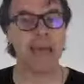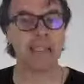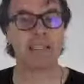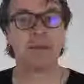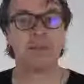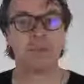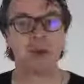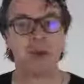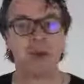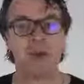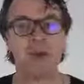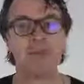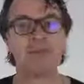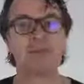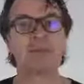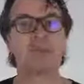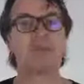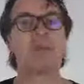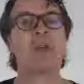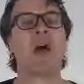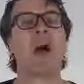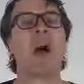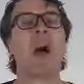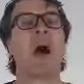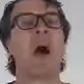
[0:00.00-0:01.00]
As a bonus,
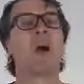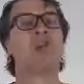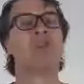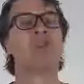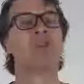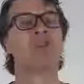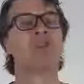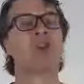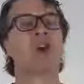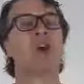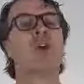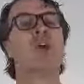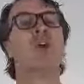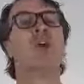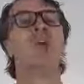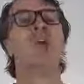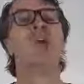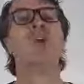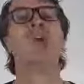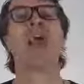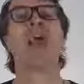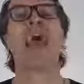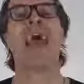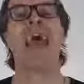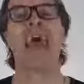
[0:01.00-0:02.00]
I'll show
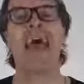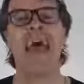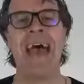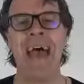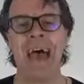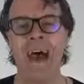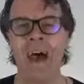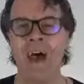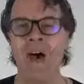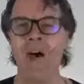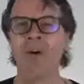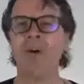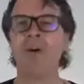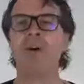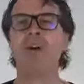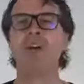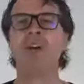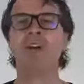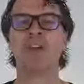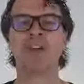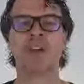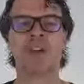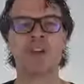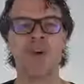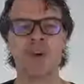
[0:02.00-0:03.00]
you how
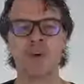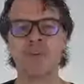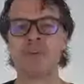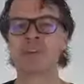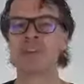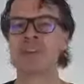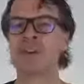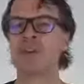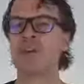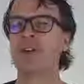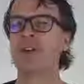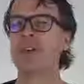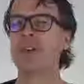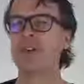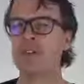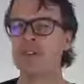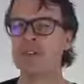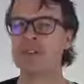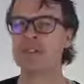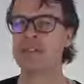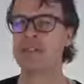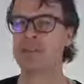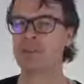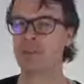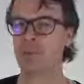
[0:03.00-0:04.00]
you can also
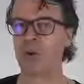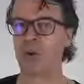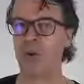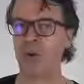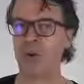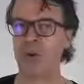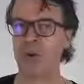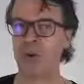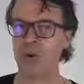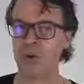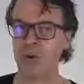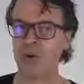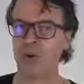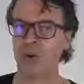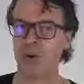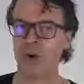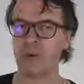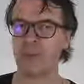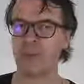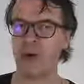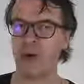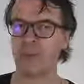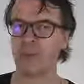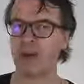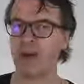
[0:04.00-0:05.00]
use this prone
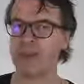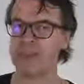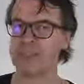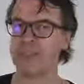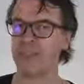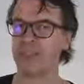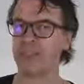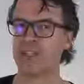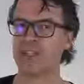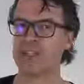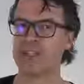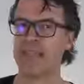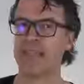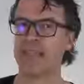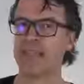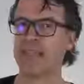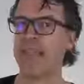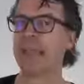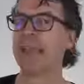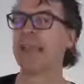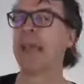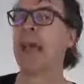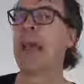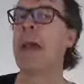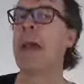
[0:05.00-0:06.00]
cuboid mobilization
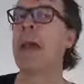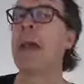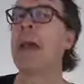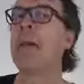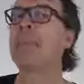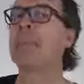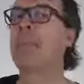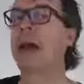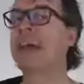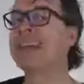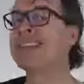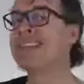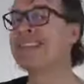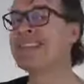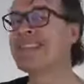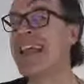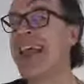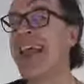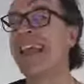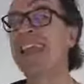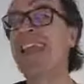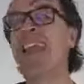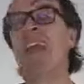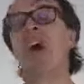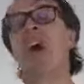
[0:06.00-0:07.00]
technique by
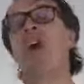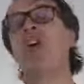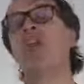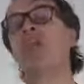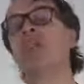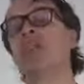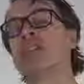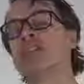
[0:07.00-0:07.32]
standing on